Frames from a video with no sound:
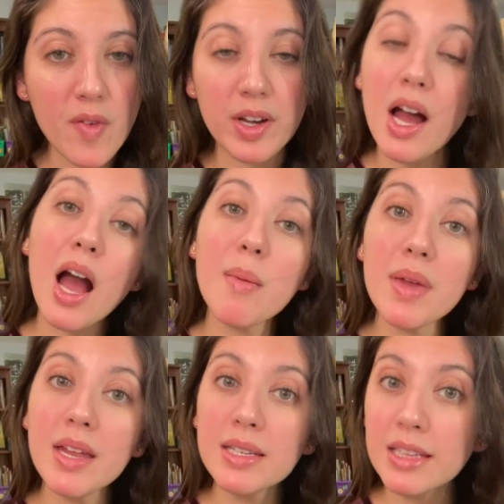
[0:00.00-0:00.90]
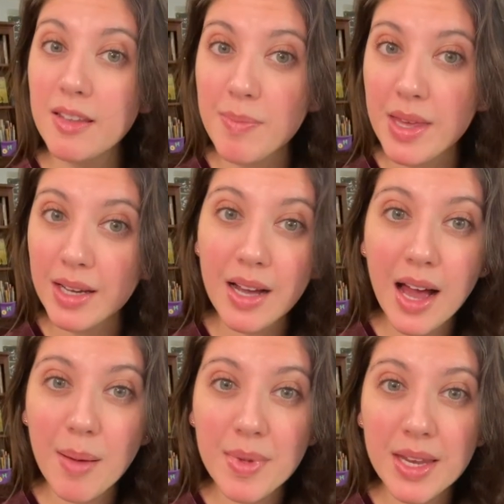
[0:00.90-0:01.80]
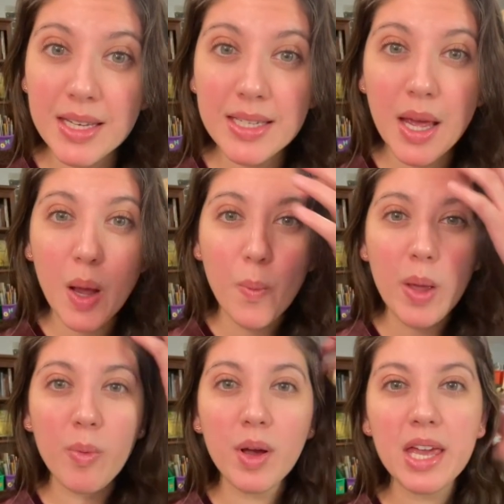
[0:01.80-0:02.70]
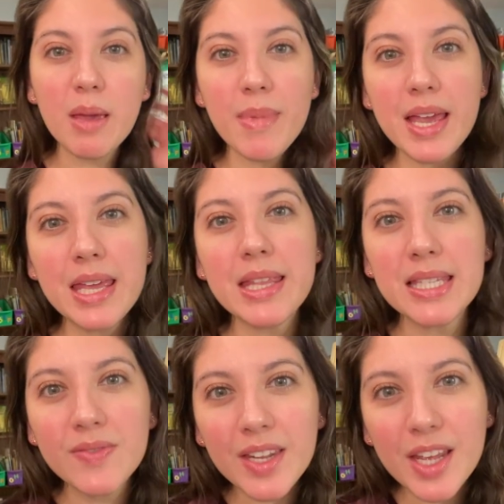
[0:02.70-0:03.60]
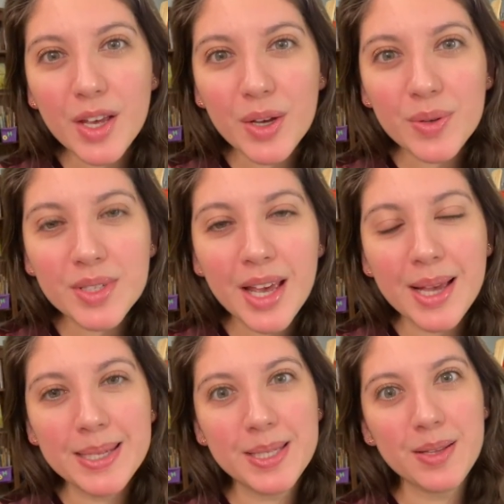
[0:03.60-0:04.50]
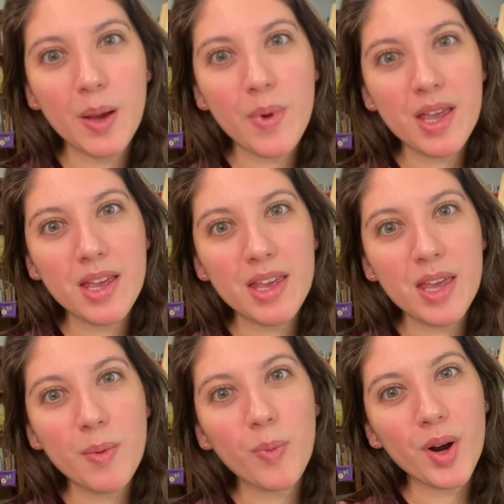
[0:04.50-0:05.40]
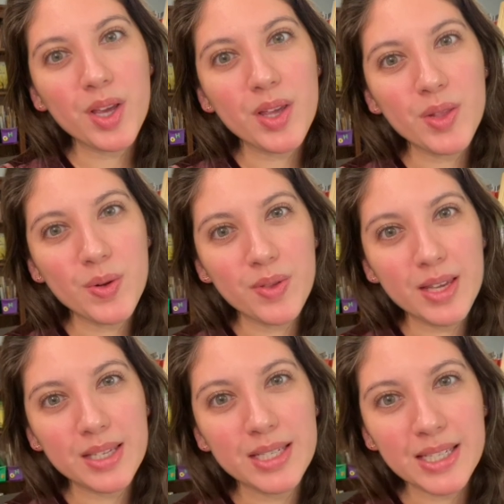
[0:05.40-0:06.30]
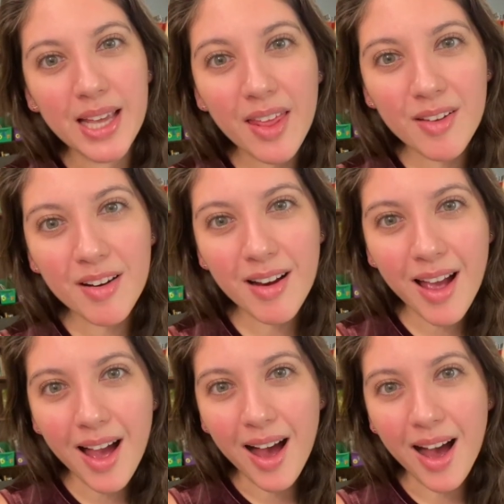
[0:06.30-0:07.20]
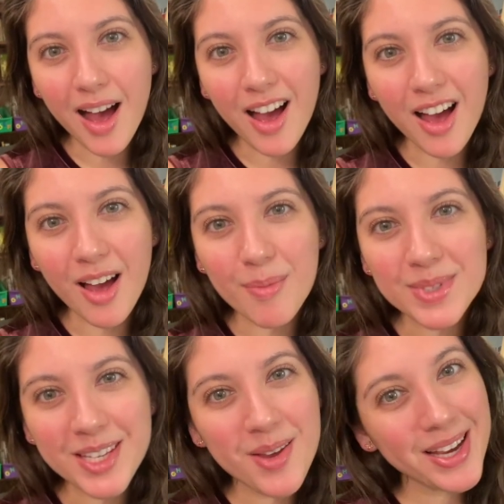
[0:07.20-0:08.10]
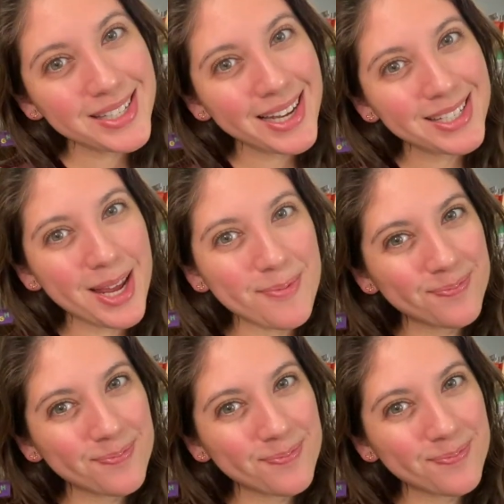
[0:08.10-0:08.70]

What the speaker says: have a comment, leave me a comment. We will keep making these videos so that we can keep working through this together. See you guys next time.